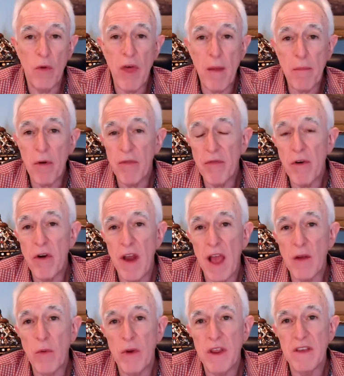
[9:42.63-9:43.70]
Well, that preferred
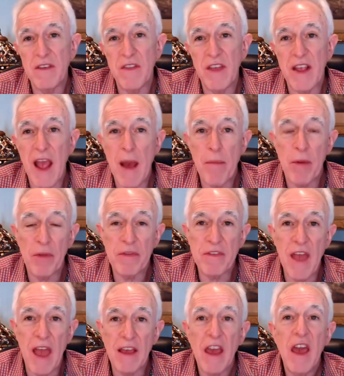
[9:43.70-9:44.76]
equity is in the capital
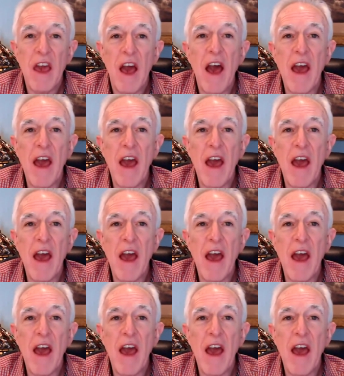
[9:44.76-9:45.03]
stack